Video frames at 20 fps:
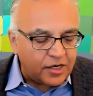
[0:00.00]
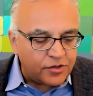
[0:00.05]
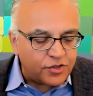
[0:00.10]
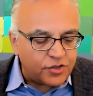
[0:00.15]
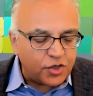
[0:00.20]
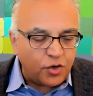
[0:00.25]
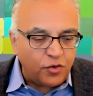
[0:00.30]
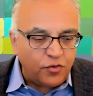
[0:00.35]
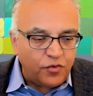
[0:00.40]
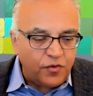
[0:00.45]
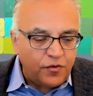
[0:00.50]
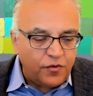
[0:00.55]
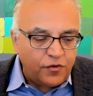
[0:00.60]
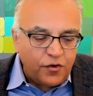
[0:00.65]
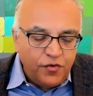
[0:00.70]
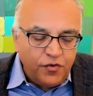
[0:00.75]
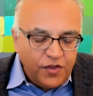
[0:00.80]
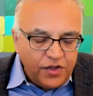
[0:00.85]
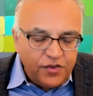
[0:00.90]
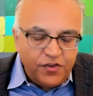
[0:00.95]
so
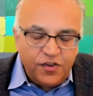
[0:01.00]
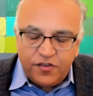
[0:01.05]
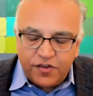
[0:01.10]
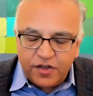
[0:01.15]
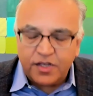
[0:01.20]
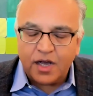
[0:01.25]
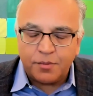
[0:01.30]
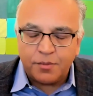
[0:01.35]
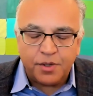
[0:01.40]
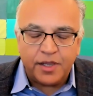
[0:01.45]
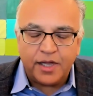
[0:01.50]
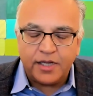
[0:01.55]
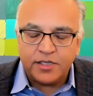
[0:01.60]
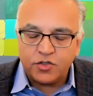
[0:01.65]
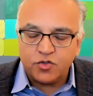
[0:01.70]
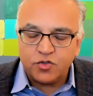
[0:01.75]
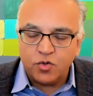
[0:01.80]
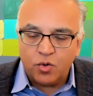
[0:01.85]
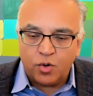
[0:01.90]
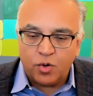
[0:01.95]
this is a
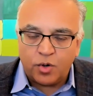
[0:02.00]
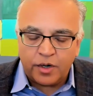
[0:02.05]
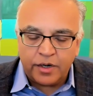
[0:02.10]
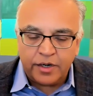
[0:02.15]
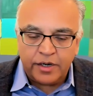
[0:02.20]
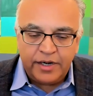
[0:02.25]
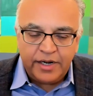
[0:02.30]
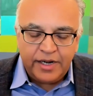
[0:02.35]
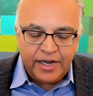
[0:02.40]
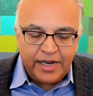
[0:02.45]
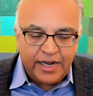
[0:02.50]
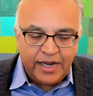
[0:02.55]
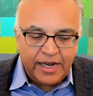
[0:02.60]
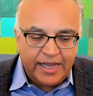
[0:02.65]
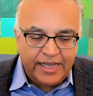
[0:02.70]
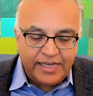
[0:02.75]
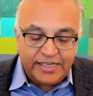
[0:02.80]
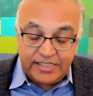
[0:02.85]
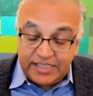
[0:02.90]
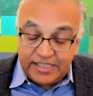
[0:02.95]
double-edged sword.
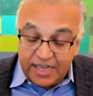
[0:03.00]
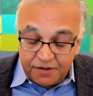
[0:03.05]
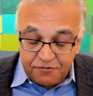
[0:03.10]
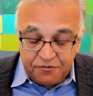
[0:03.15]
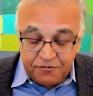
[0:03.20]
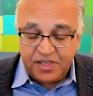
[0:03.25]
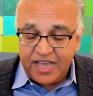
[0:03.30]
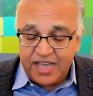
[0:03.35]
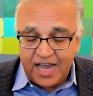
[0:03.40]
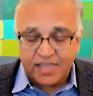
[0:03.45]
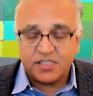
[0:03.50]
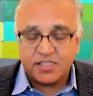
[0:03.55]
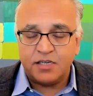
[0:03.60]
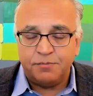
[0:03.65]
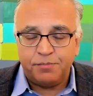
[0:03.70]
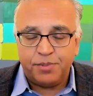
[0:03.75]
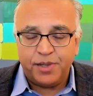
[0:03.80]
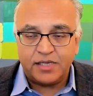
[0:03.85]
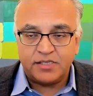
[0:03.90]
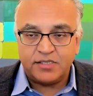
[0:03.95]
It definitely has
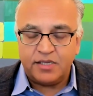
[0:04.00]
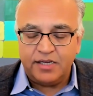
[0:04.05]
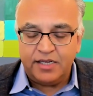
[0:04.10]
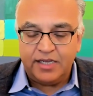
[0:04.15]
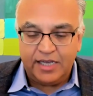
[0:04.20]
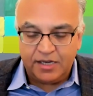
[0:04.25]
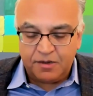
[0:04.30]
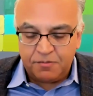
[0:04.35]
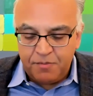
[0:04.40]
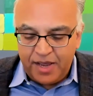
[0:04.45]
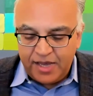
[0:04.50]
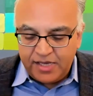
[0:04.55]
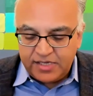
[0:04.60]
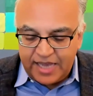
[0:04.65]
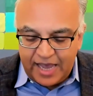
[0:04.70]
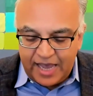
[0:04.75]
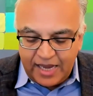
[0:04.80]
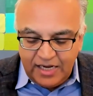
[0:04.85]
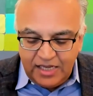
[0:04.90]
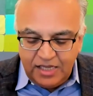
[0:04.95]
complexity. It makes
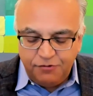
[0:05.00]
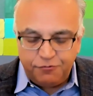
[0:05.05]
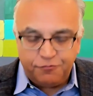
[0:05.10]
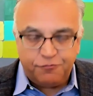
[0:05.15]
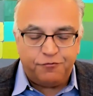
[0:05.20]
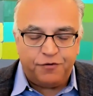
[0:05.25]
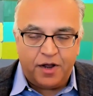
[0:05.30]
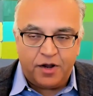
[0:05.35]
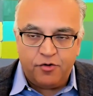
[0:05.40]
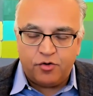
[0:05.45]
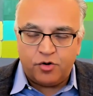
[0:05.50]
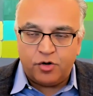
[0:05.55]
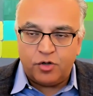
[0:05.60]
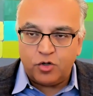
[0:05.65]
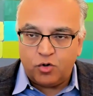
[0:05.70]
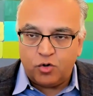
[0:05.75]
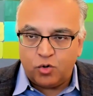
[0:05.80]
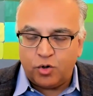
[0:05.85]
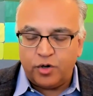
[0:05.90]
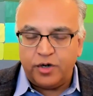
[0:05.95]
any federal
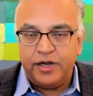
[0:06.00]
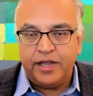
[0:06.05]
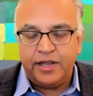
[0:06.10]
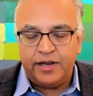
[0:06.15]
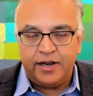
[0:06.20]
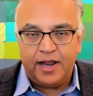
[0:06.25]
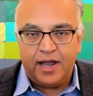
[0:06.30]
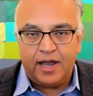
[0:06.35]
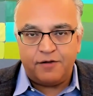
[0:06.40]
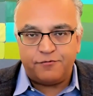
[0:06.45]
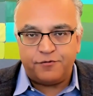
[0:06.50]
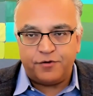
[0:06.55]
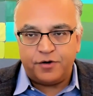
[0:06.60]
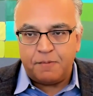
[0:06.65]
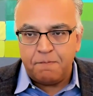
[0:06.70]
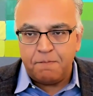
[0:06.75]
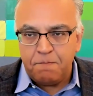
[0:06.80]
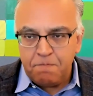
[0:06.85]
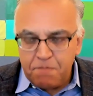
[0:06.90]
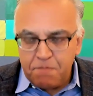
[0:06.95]
coordinated
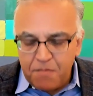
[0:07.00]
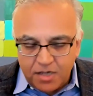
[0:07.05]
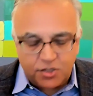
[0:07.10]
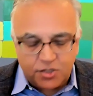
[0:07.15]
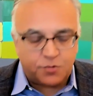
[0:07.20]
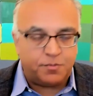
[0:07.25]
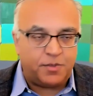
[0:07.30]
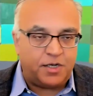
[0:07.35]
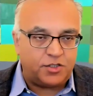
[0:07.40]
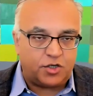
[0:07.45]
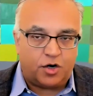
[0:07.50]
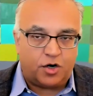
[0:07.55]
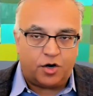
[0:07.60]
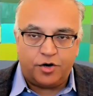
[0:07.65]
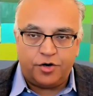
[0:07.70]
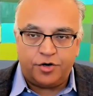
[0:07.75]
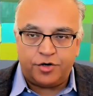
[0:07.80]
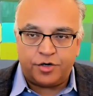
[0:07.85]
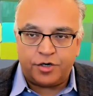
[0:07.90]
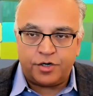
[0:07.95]
effort much, much
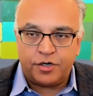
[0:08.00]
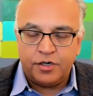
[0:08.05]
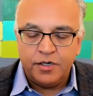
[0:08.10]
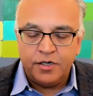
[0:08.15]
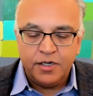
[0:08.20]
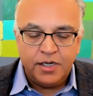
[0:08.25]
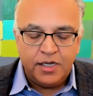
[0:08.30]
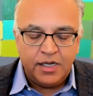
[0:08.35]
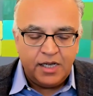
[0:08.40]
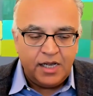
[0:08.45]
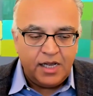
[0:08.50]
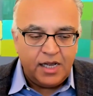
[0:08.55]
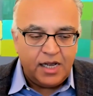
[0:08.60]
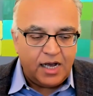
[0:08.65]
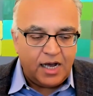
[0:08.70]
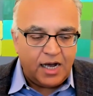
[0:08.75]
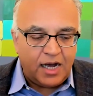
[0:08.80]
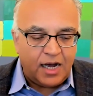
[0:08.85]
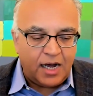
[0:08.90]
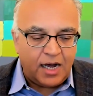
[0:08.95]
harder.
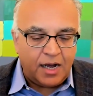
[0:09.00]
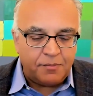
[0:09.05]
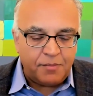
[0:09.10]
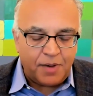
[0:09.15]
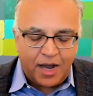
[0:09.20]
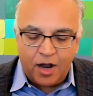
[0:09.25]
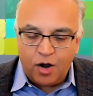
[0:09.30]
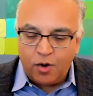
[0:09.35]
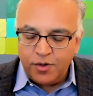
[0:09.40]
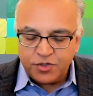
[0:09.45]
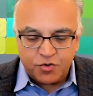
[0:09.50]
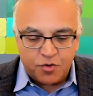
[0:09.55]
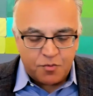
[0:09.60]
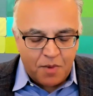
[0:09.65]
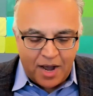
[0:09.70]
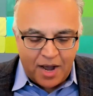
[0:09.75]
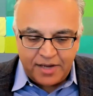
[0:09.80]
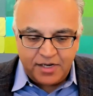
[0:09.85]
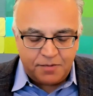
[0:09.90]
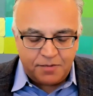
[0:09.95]
I always
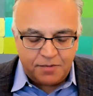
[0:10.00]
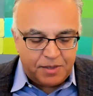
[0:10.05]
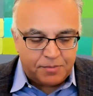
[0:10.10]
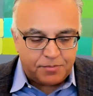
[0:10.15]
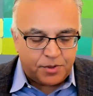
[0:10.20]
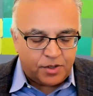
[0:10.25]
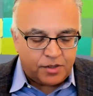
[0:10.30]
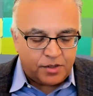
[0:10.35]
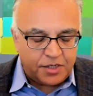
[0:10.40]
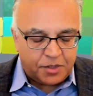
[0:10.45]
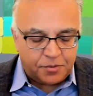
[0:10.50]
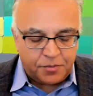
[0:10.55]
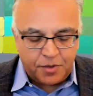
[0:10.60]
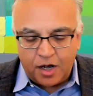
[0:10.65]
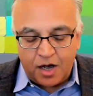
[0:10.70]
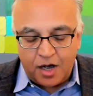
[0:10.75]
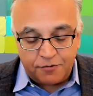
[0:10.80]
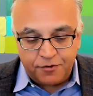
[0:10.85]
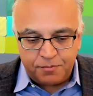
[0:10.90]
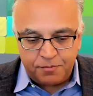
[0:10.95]
reminded people,
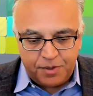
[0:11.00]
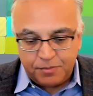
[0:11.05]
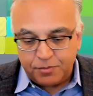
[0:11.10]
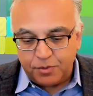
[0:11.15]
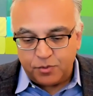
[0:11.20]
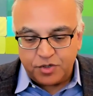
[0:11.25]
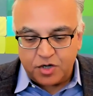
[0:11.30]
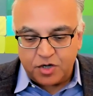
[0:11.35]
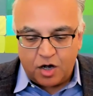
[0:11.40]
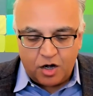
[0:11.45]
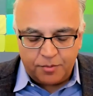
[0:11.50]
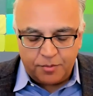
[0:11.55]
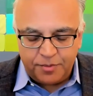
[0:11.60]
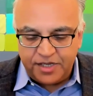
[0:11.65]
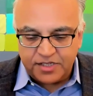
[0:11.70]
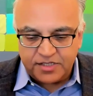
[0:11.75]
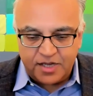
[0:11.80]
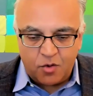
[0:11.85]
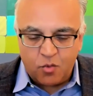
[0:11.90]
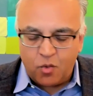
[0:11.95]
often people would call
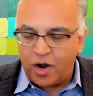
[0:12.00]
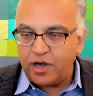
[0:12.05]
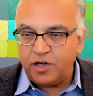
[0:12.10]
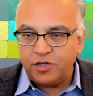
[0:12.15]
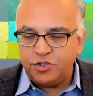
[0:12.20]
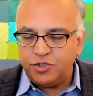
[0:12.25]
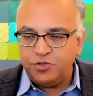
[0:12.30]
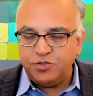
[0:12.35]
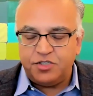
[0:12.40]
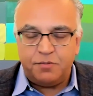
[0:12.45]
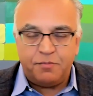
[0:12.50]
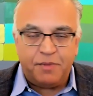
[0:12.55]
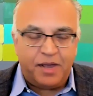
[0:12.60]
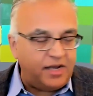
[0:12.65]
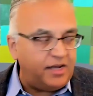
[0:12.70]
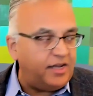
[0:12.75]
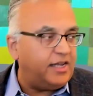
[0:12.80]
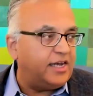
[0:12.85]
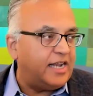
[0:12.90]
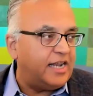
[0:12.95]
me and say, why aren't you
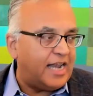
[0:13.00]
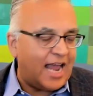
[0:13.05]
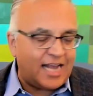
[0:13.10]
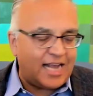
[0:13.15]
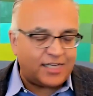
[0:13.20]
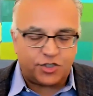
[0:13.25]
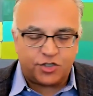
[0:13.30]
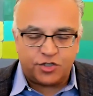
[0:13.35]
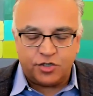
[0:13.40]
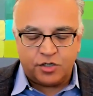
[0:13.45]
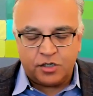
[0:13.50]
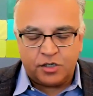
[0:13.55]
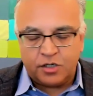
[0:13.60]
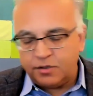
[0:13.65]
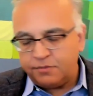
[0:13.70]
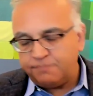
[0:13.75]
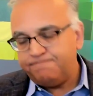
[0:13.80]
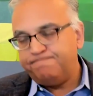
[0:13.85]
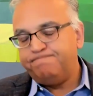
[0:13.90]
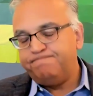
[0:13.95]
demanding a
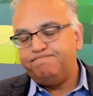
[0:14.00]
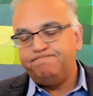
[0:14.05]
national